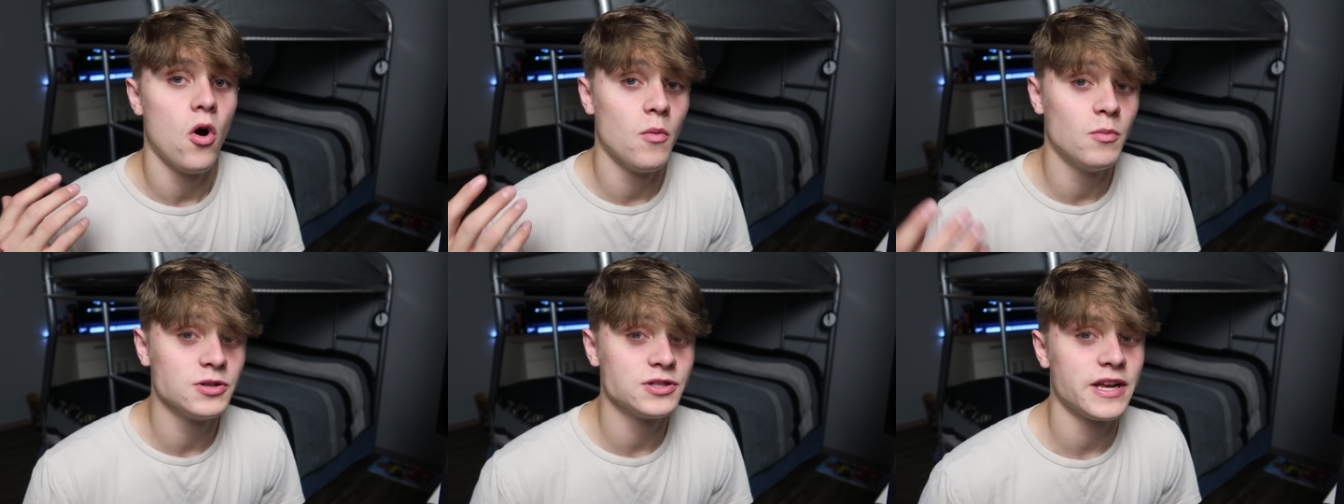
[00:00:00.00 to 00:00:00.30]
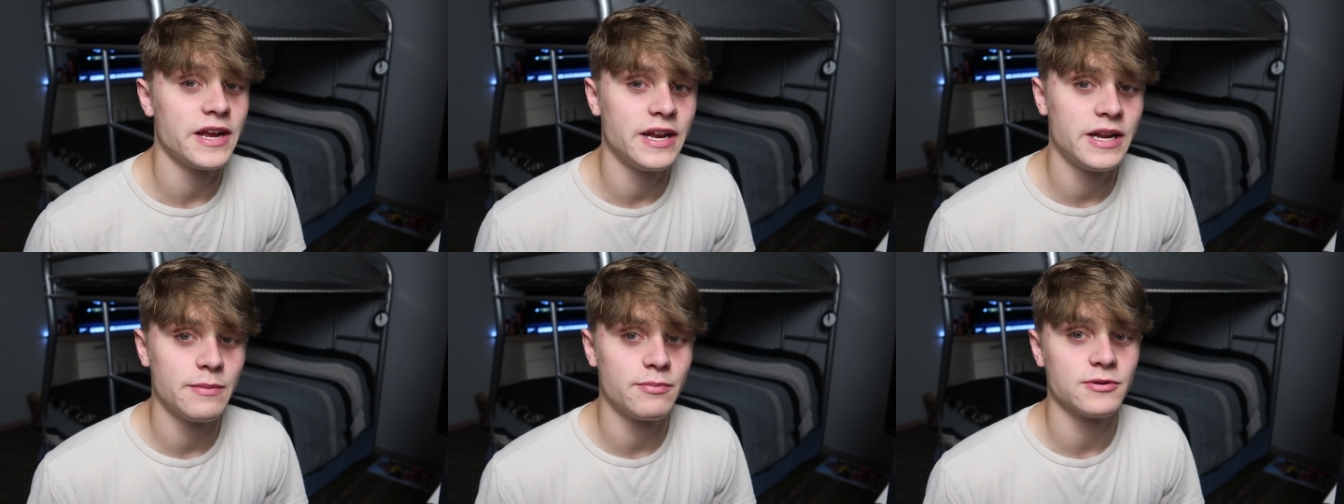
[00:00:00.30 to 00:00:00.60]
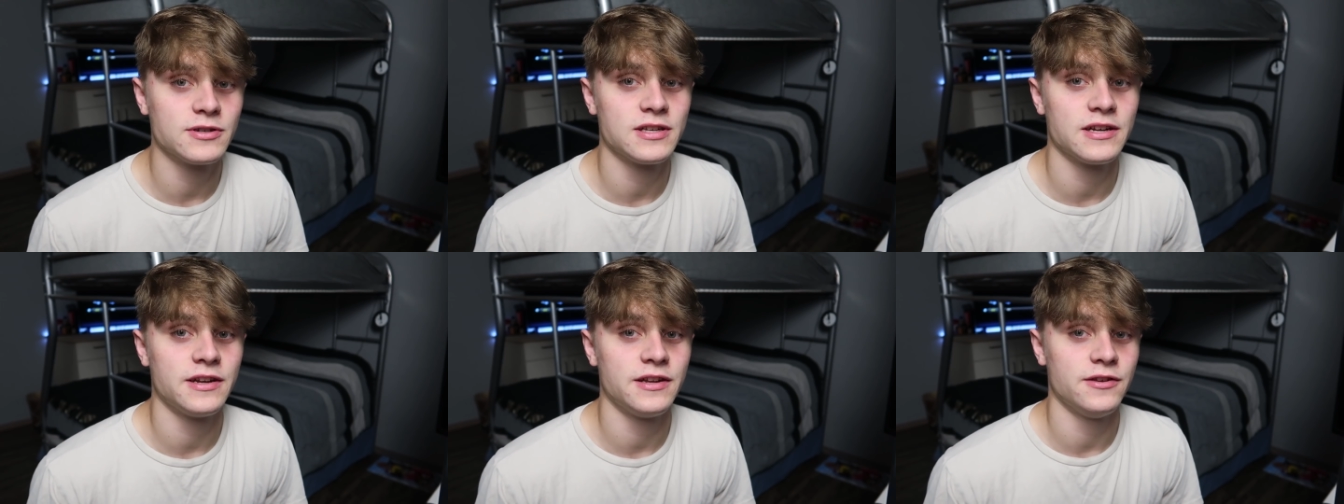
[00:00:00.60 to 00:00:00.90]
Almost
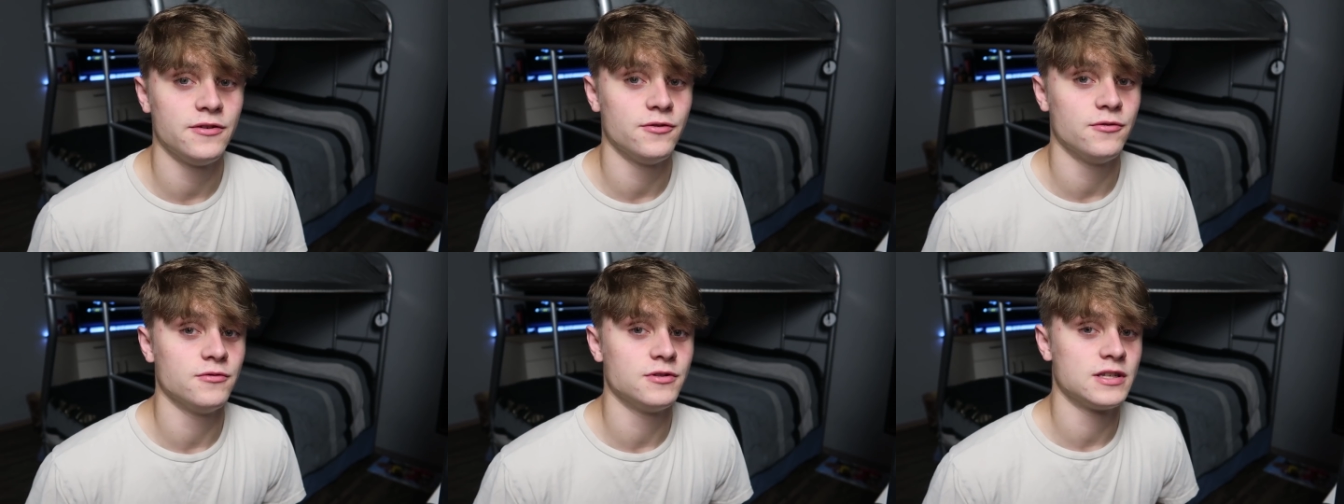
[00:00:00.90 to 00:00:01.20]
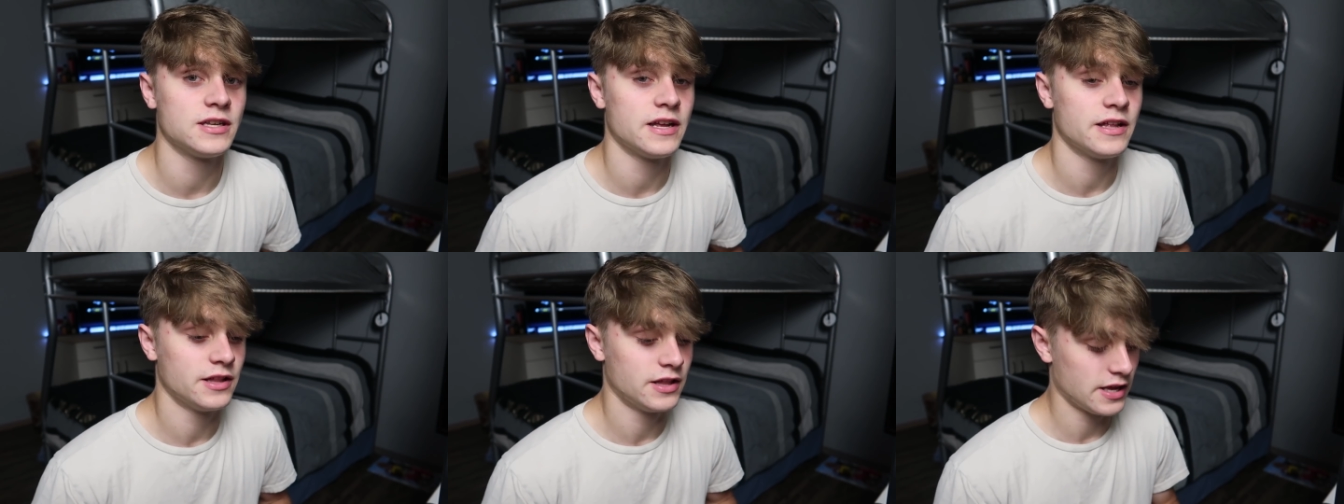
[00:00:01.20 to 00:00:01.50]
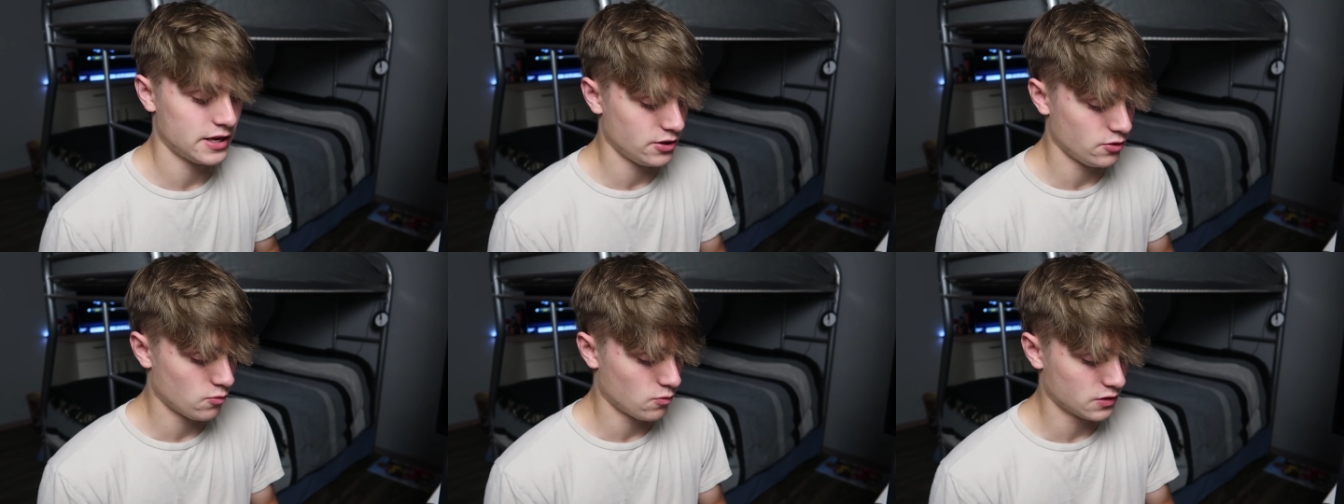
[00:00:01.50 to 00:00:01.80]
80% of you said
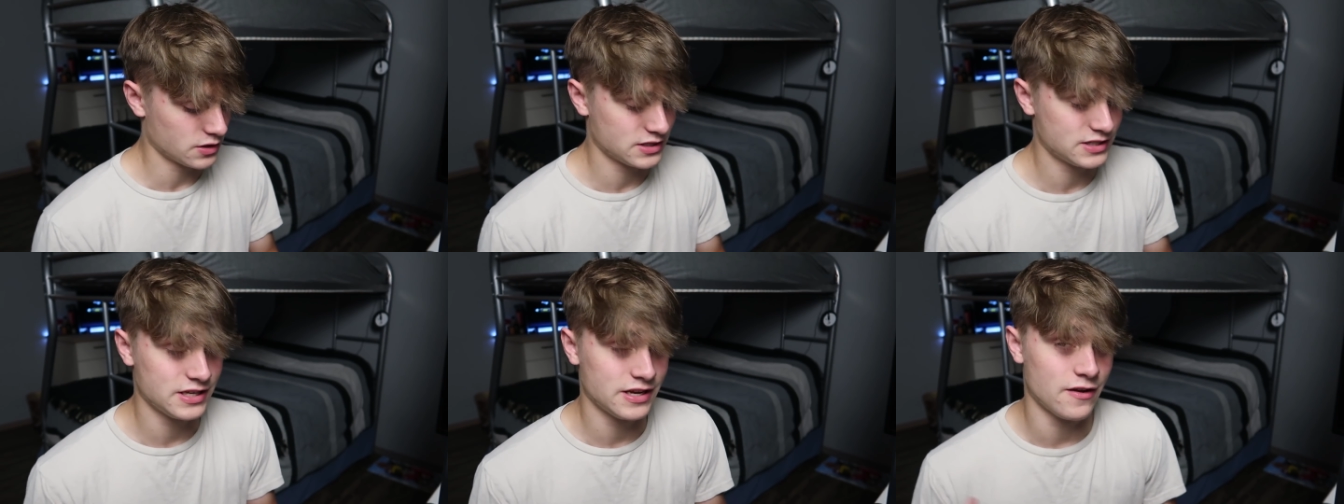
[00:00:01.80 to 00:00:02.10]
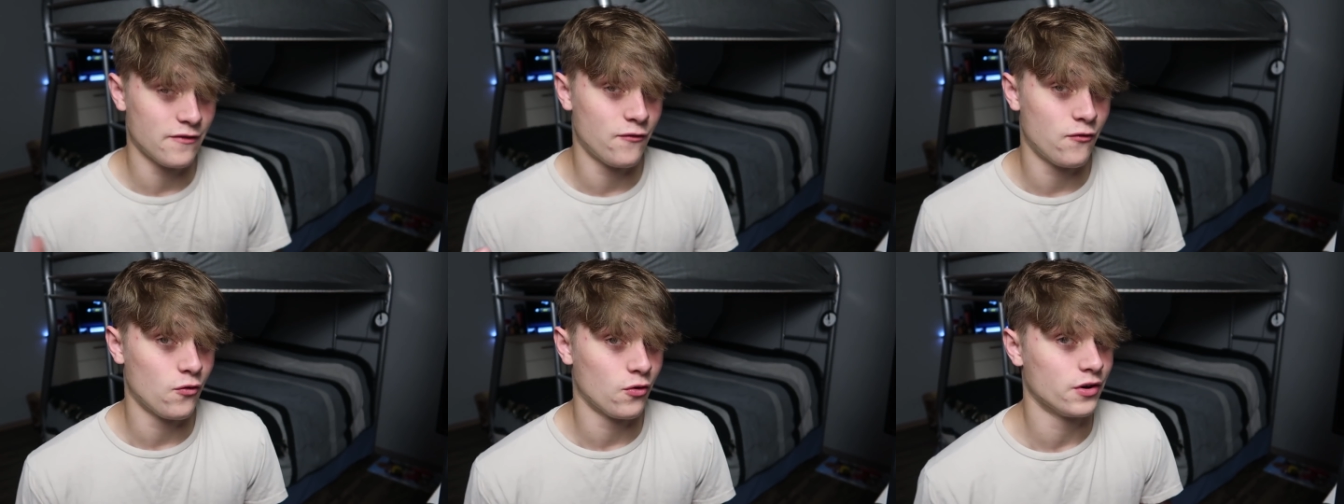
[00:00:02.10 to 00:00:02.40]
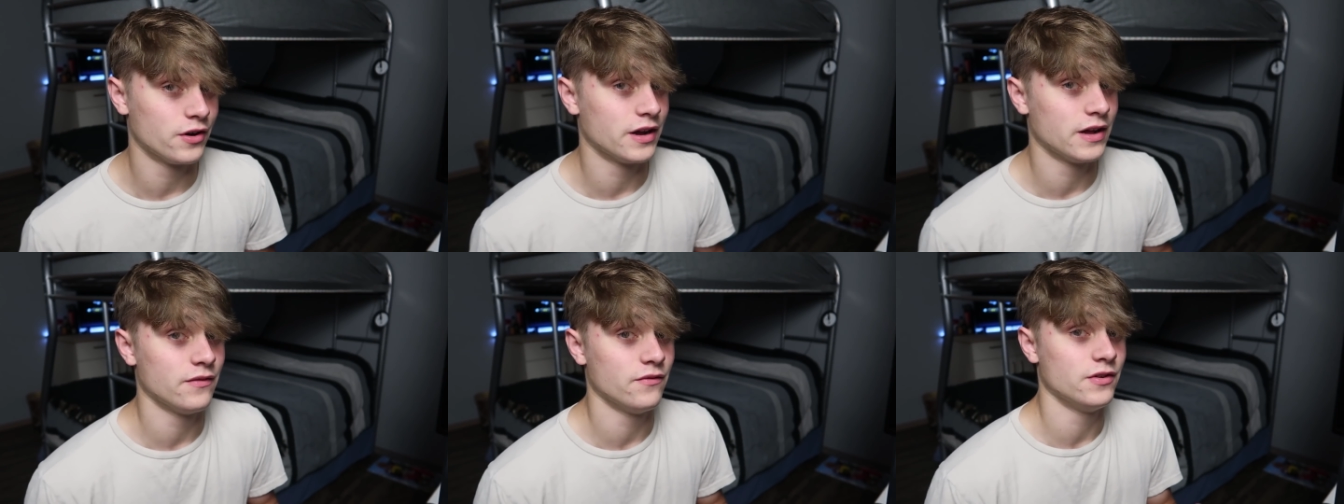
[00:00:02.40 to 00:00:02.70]
that you want to see a
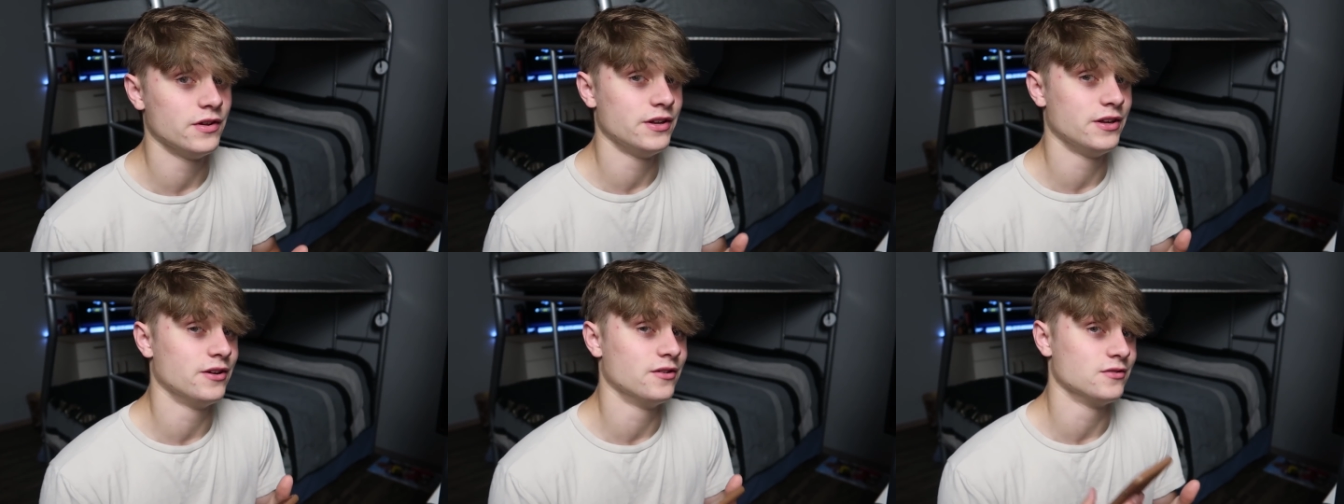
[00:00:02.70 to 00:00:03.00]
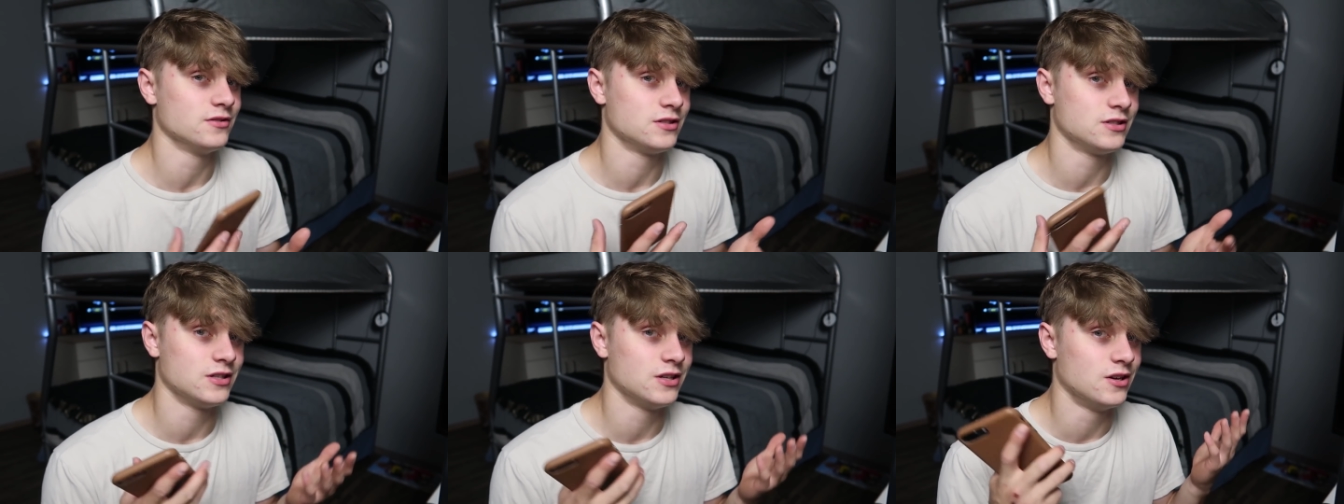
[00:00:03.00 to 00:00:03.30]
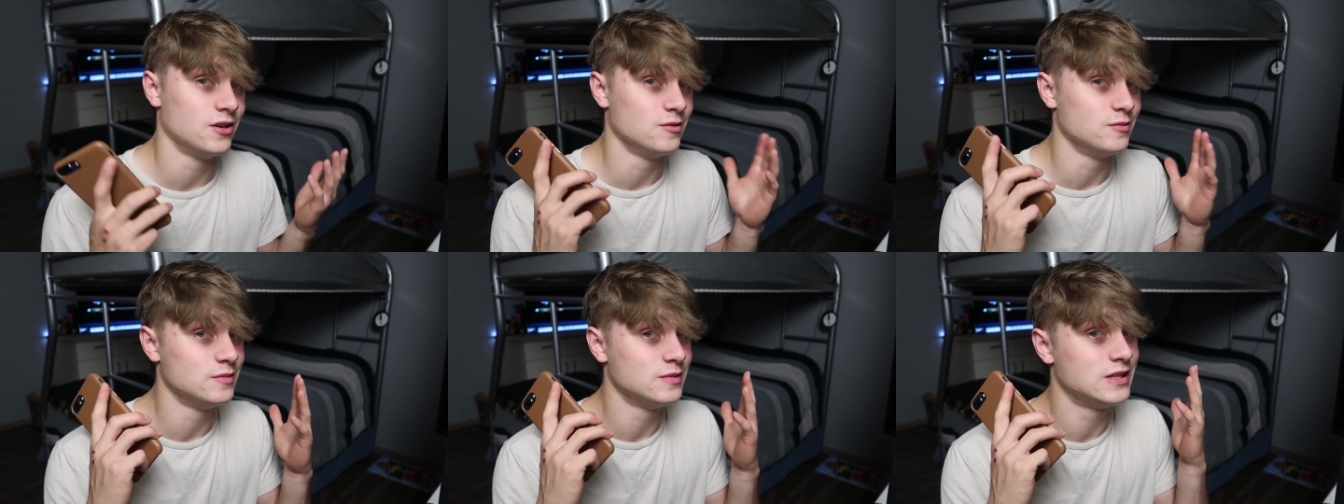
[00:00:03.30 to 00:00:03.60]
Fortnite video,
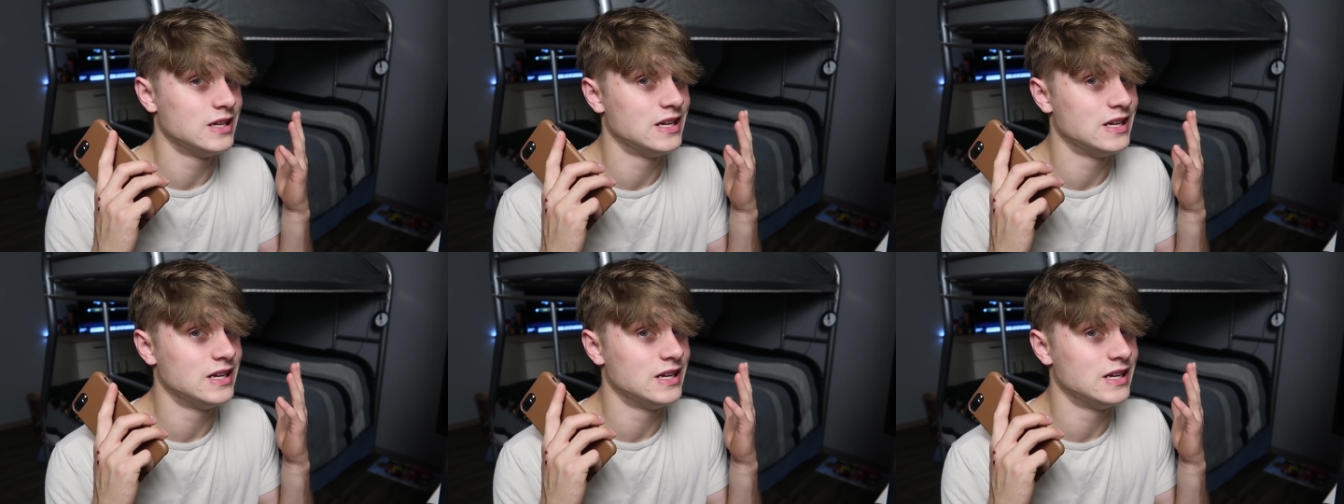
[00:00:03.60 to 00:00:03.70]
so